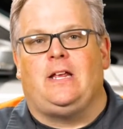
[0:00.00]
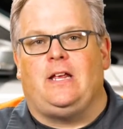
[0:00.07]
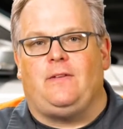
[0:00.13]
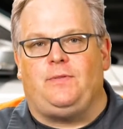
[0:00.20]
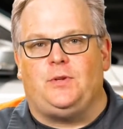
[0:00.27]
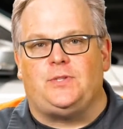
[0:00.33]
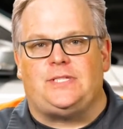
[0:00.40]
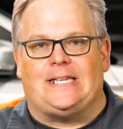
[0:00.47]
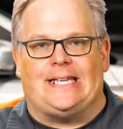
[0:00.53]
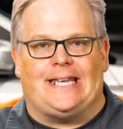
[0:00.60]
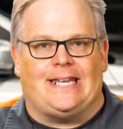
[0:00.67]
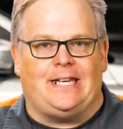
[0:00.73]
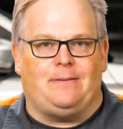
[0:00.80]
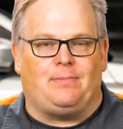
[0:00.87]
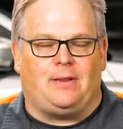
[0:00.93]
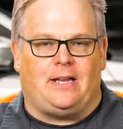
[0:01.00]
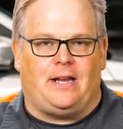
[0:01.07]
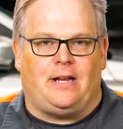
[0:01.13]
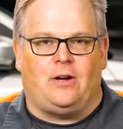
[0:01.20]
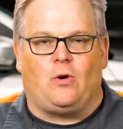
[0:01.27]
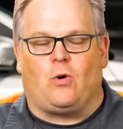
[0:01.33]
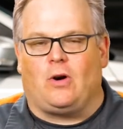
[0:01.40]
If you see any
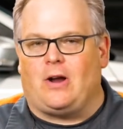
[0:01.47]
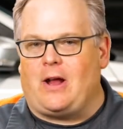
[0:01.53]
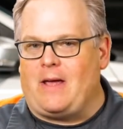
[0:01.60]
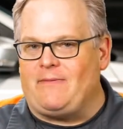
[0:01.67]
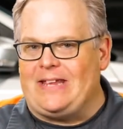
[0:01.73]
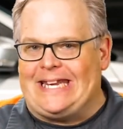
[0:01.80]
play or have